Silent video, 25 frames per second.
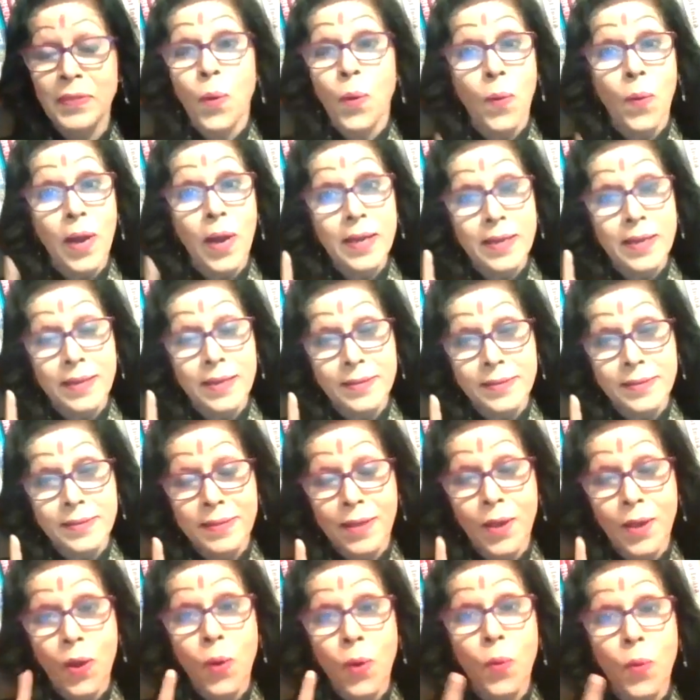One is,
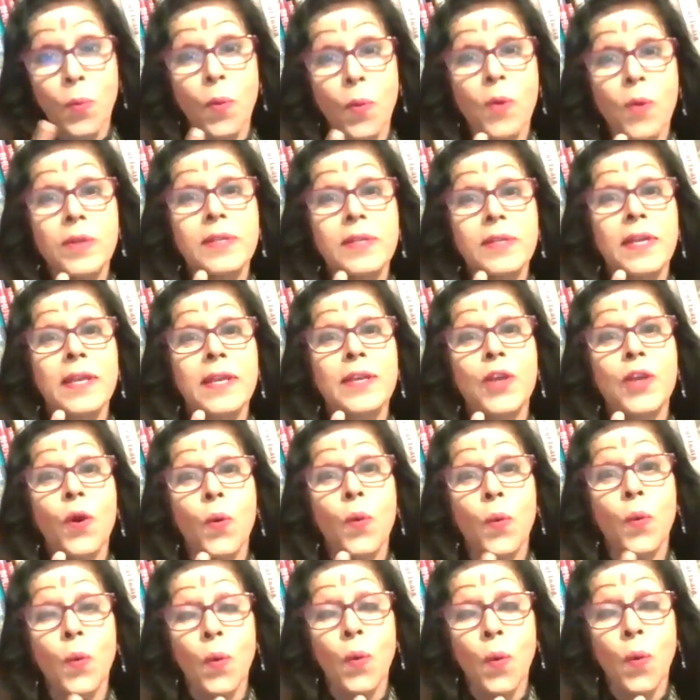what are
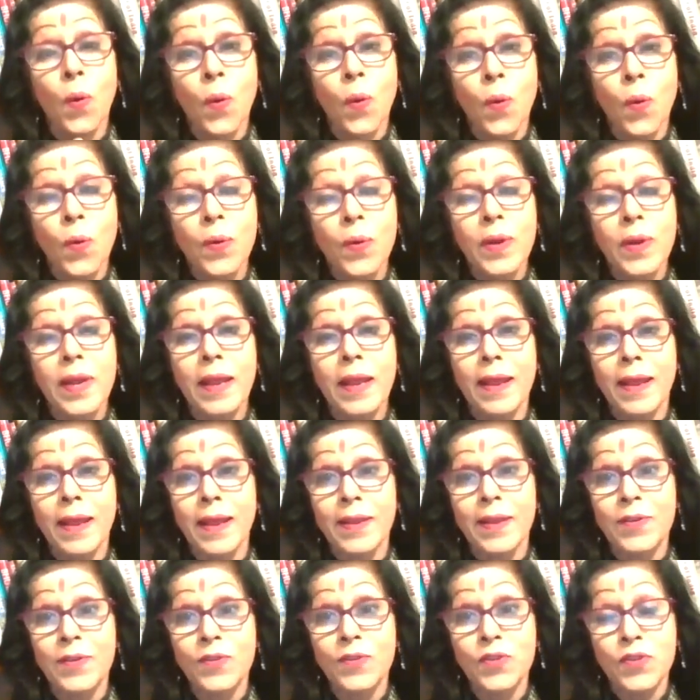your own
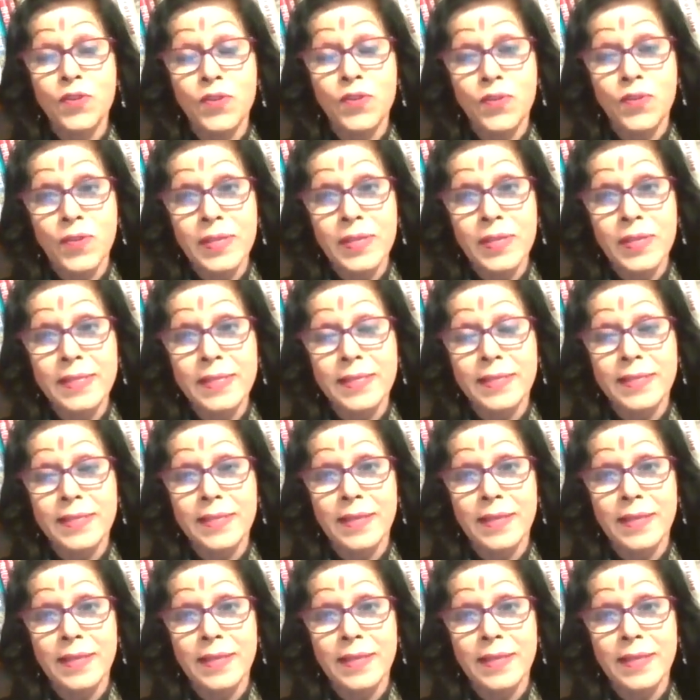interests